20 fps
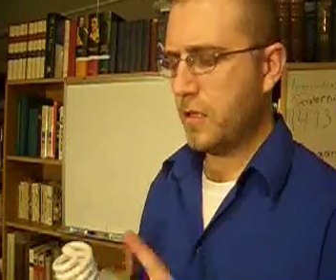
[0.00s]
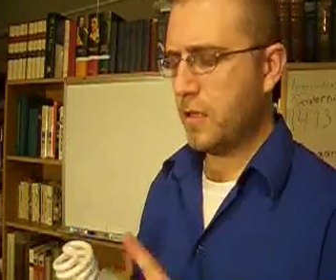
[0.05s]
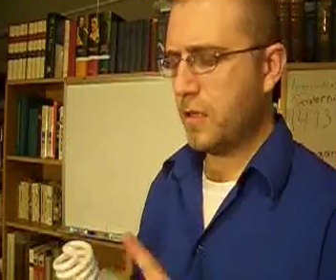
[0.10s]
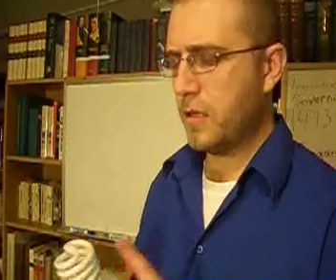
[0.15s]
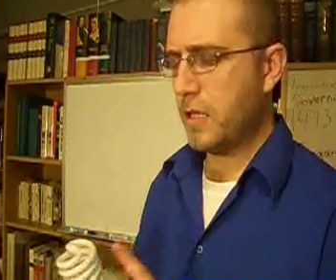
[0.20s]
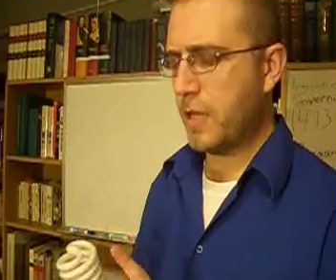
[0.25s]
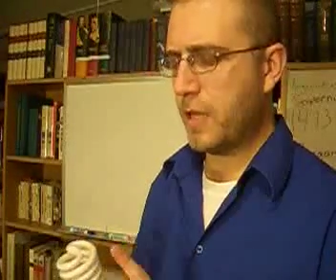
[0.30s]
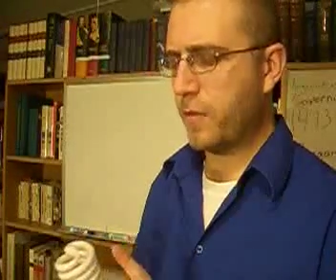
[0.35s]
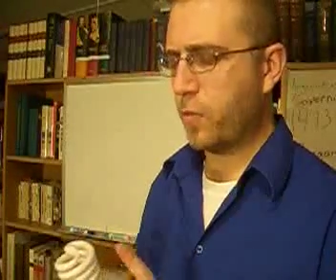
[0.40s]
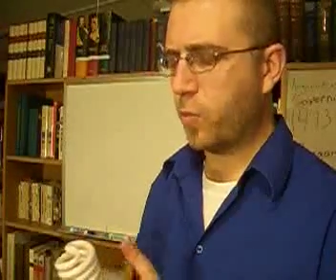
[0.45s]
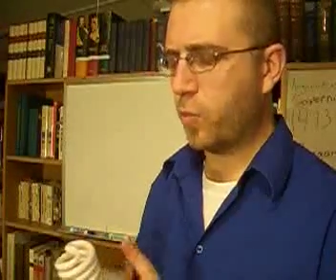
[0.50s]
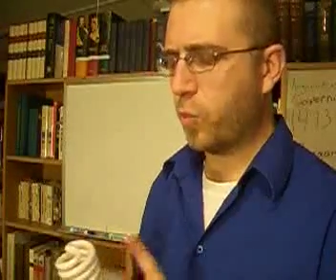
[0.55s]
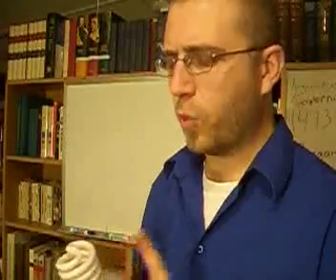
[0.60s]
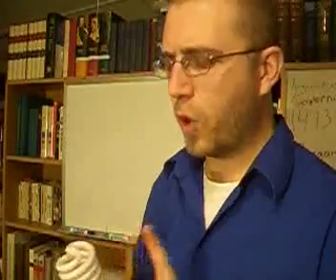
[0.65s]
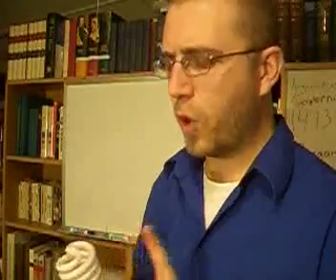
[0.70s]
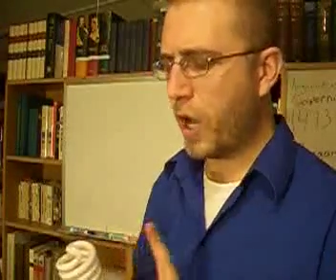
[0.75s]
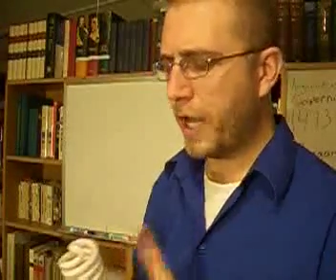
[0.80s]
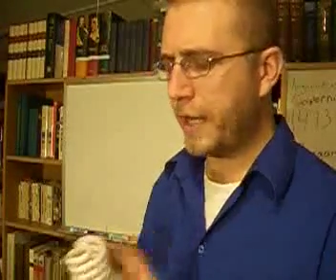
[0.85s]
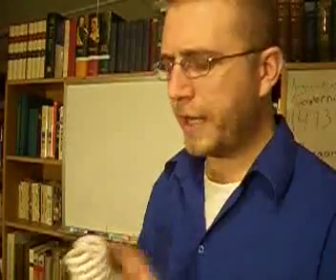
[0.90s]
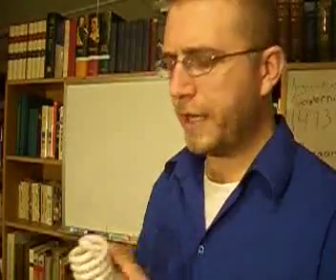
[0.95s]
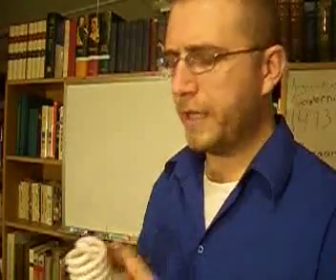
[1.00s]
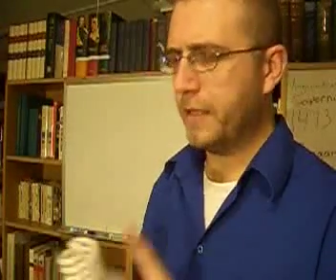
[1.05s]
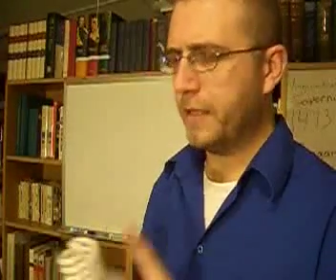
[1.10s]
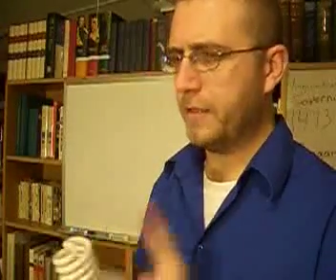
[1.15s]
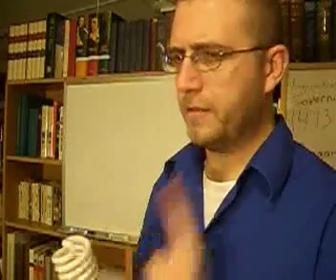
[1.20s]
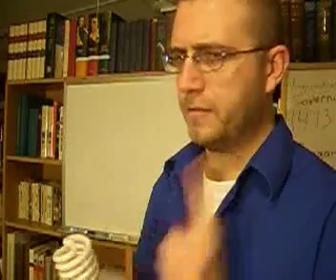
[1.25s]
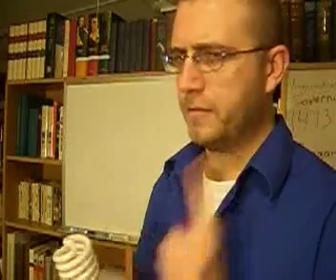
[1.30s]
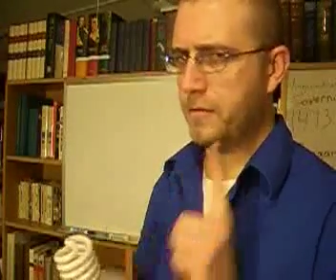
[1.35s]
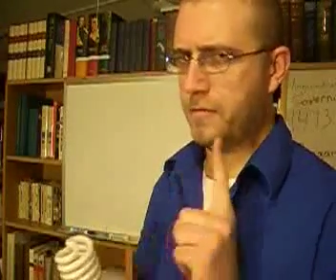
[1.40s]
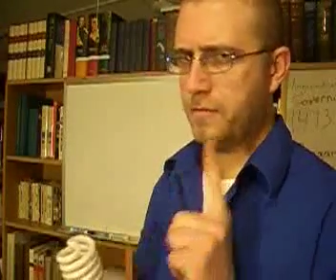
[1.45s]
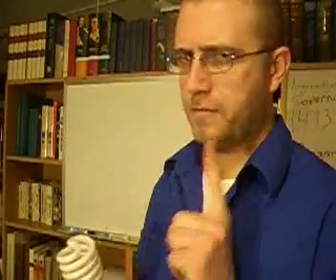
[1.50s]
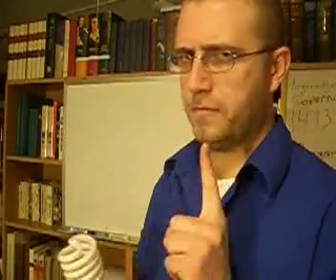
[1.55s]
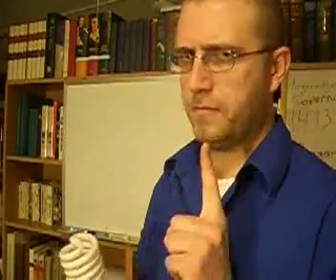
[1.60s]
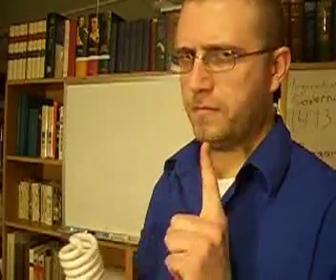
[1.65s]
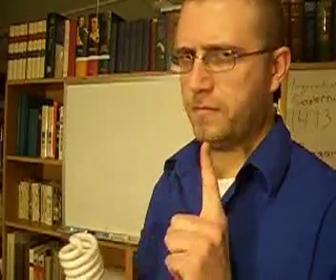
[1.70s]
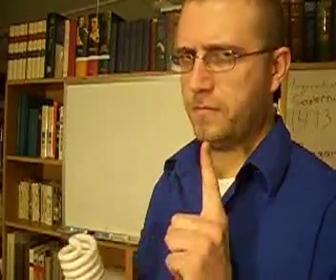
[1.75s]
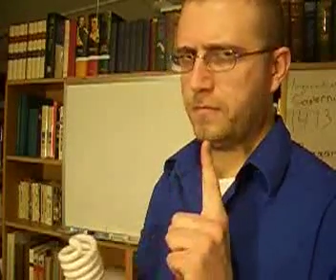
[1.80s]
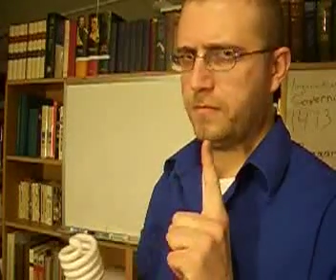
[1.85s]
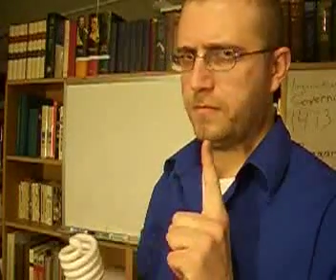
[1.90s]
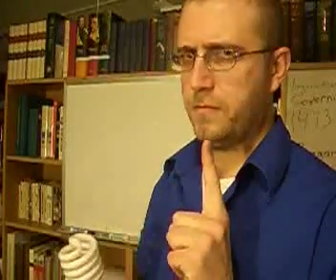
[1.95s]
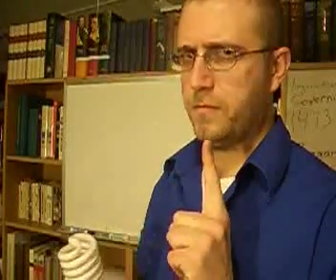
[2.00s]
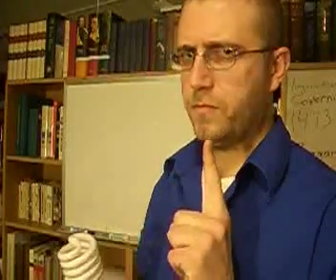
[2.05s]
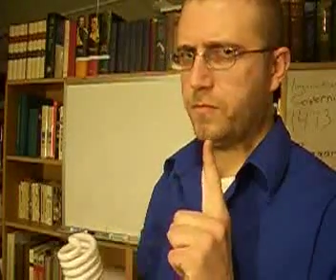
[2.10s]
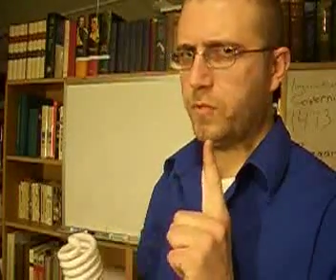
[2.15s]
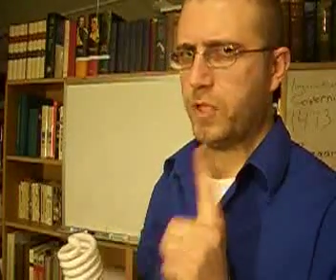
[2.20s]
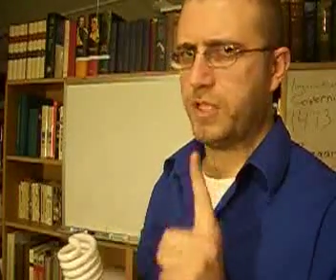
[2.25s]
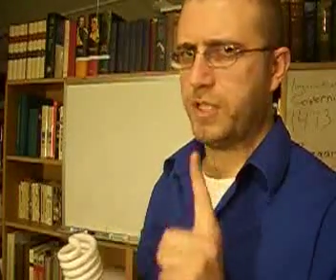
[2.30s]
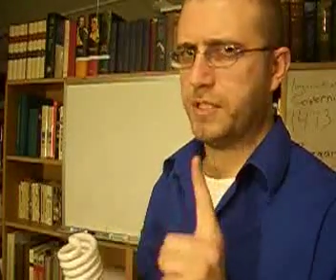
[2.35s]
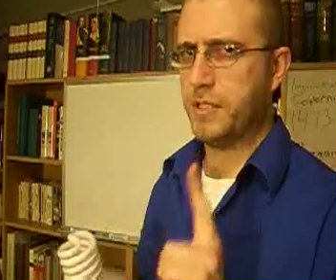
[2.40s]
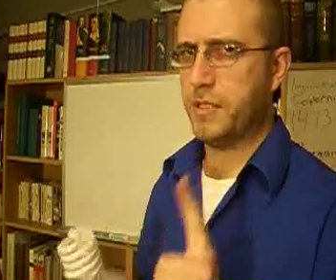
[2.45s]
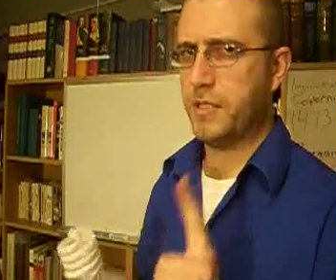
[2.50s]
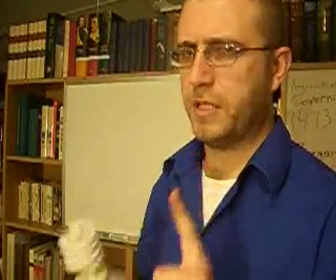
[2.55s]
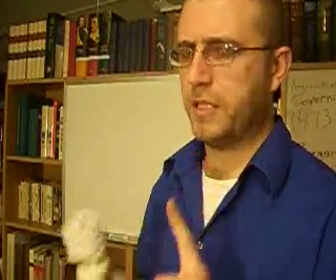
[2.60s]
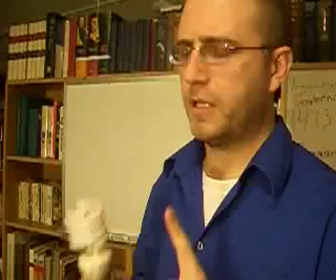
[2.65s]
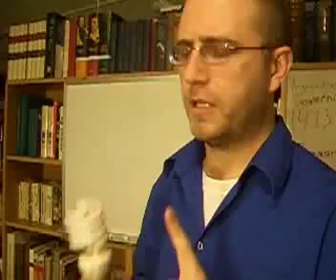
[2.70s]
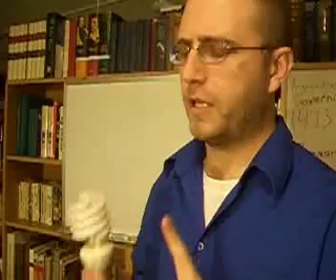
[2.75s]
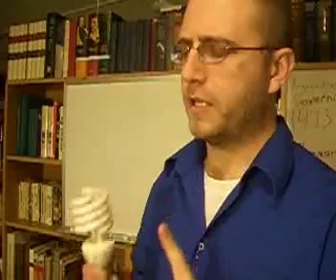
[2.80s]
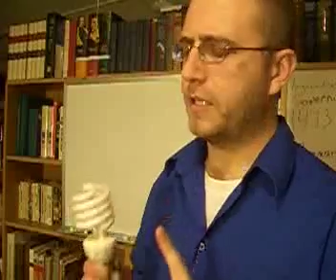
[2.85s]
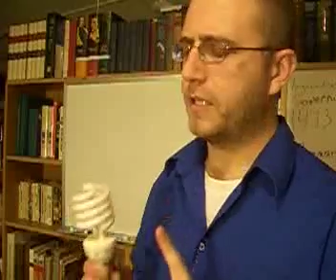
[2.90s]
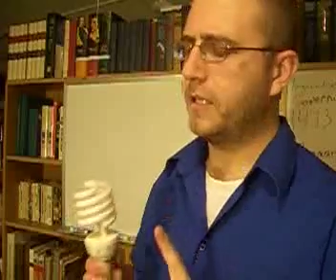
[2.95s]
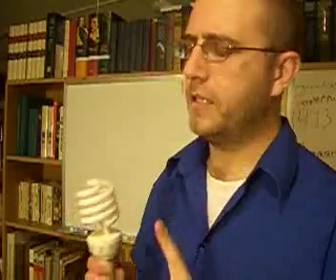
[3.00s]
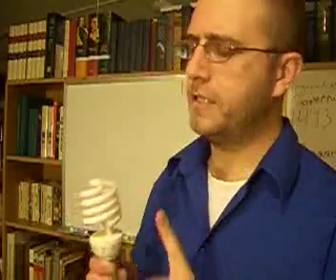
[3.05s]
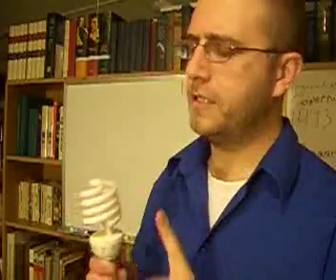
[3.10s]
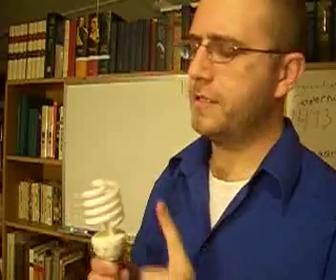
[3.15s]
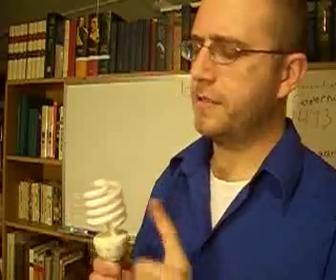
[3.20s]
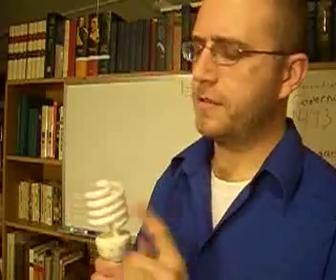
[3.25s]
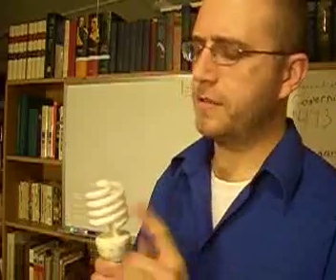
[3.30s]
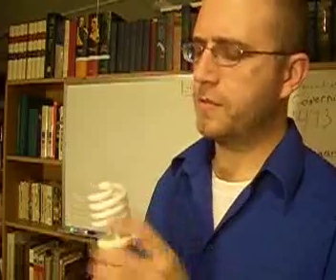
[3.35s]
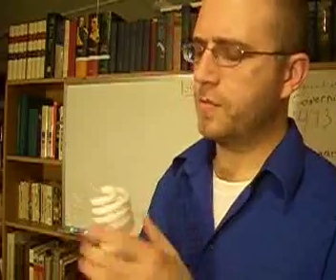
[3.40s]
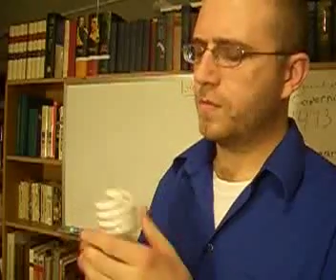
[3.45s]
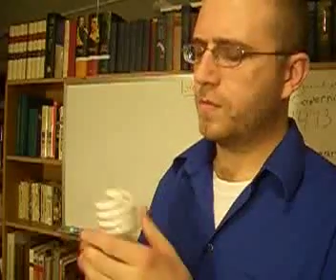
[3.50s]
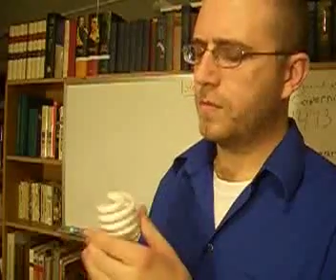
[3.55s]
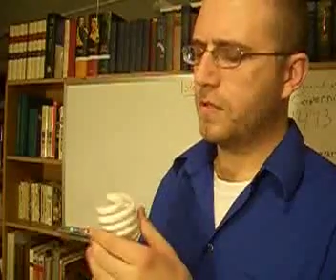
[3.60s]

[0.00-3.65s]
They have one reason they like these is